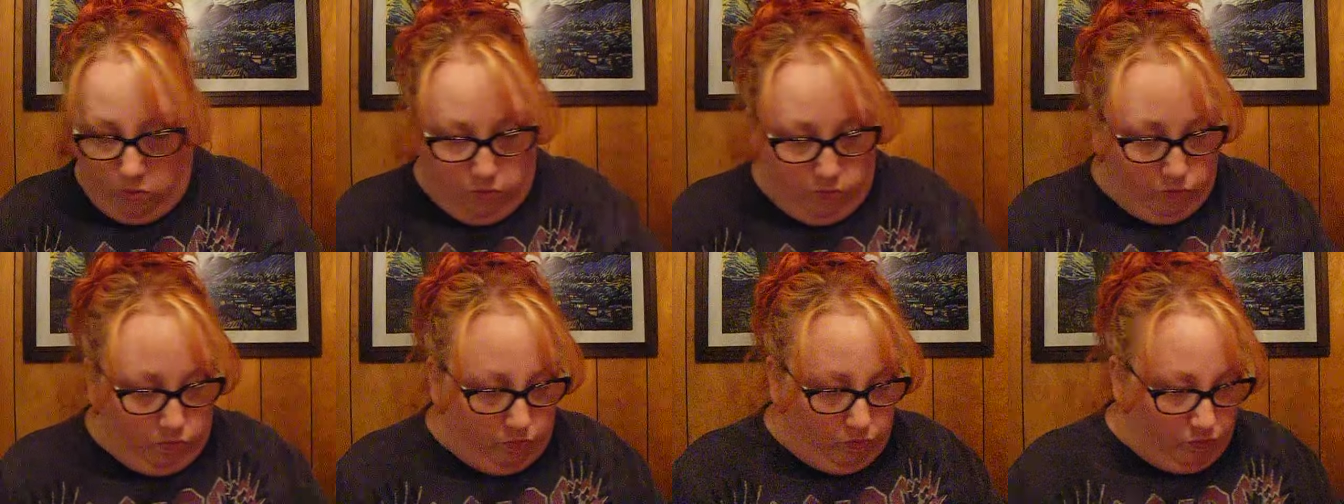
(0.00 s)

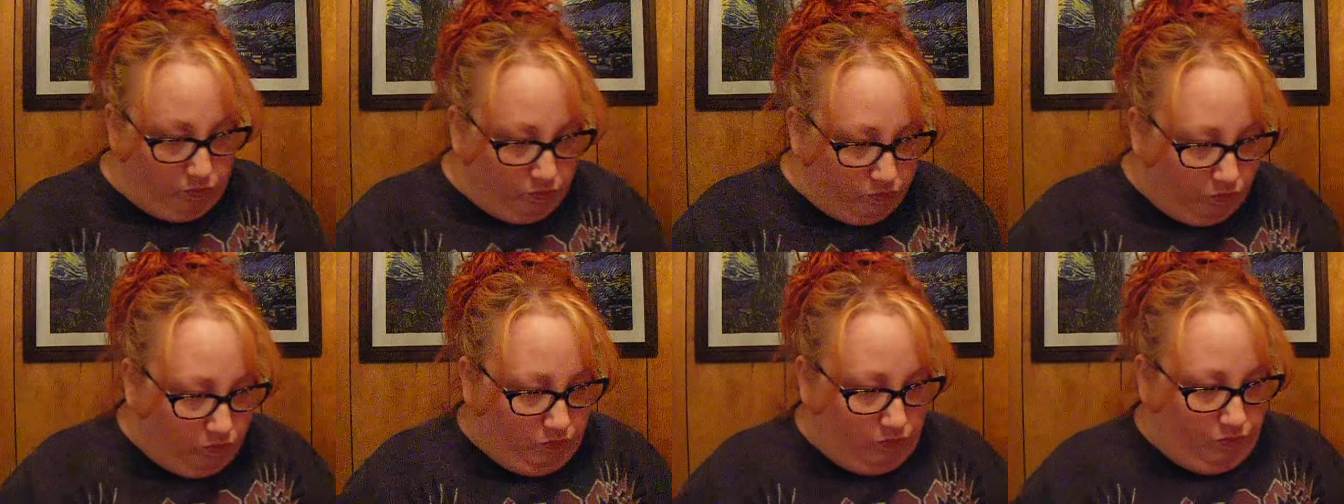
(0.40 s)
Mm
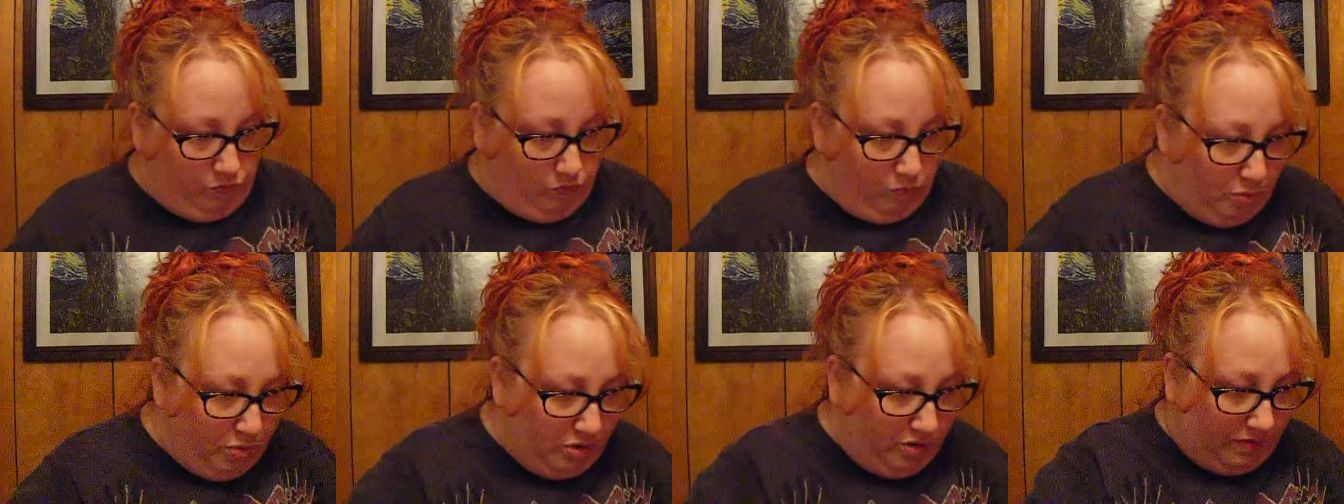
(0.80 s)

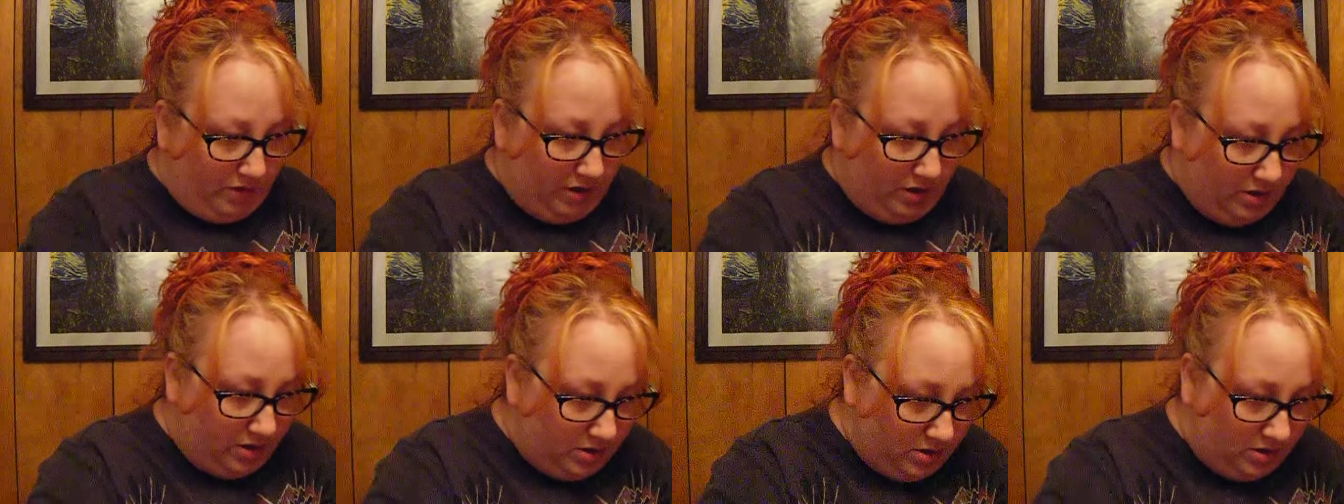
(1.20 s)
-mm,
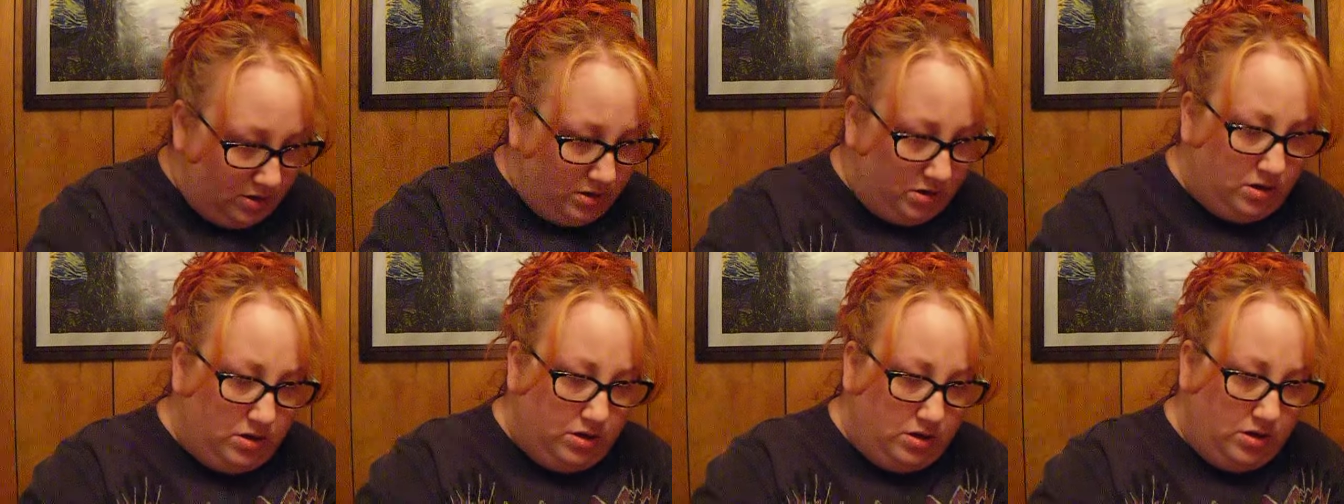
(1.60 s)
moving
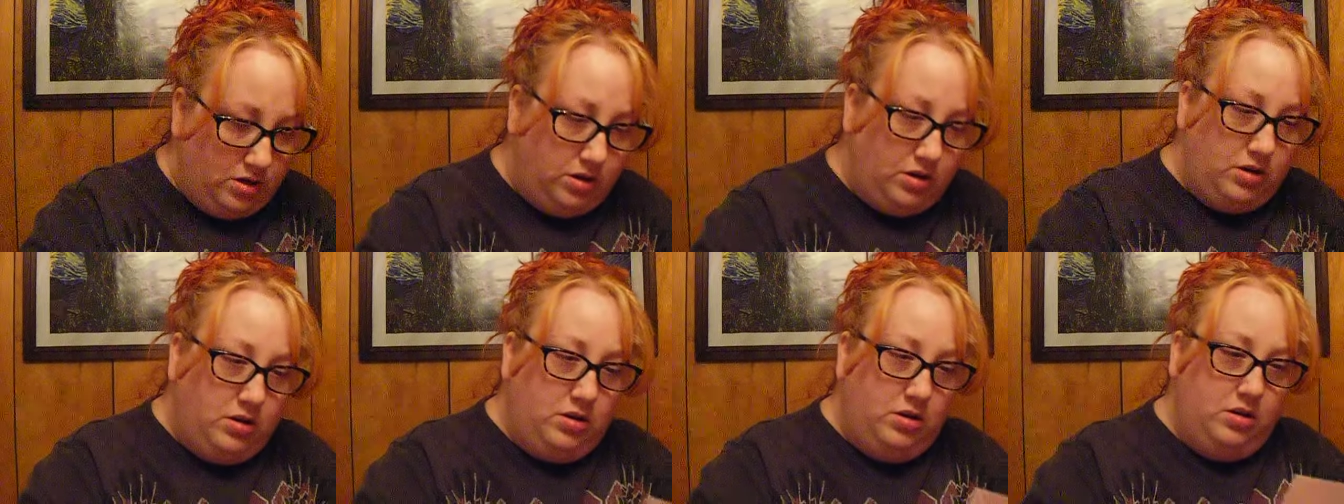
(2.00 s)

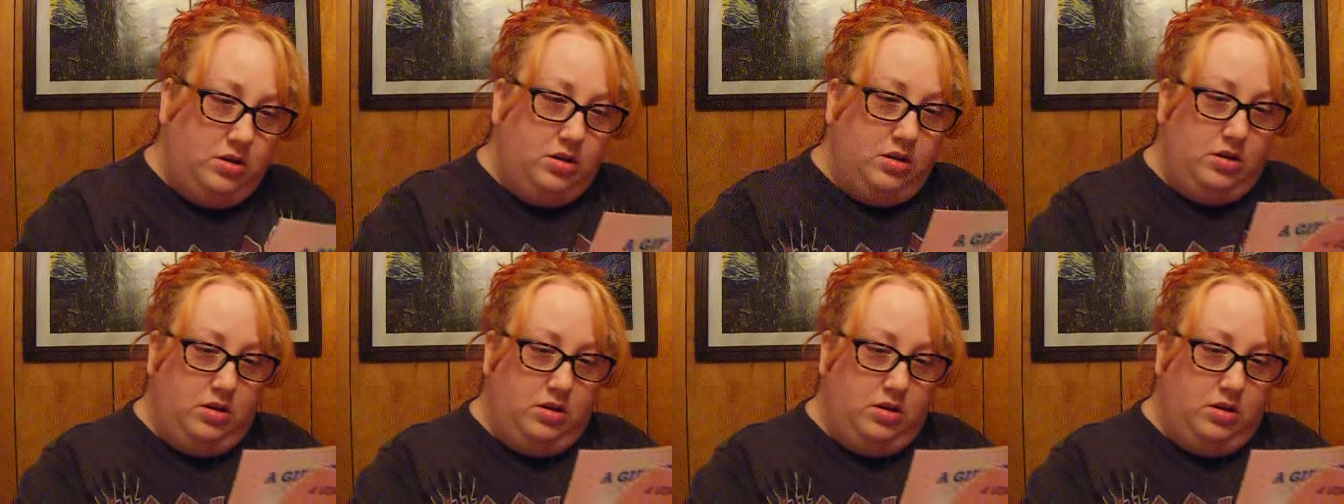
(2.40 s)
on.